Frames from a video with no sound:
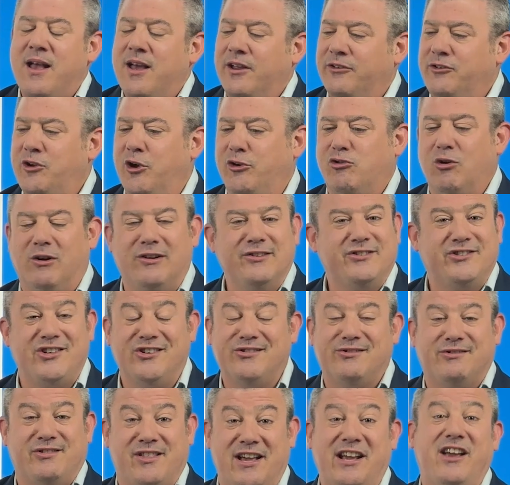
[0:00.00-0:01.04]
Neutral is
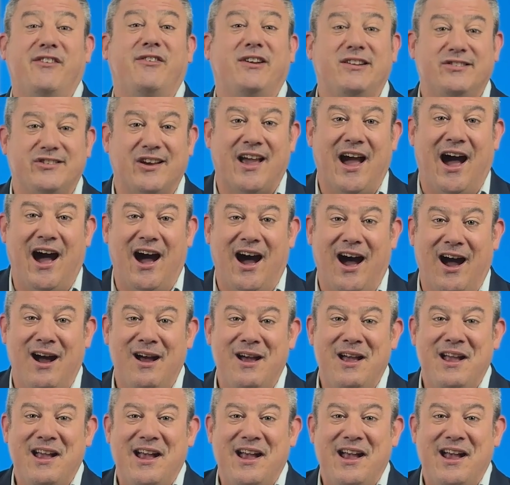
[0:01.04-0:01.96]
just think of it as a car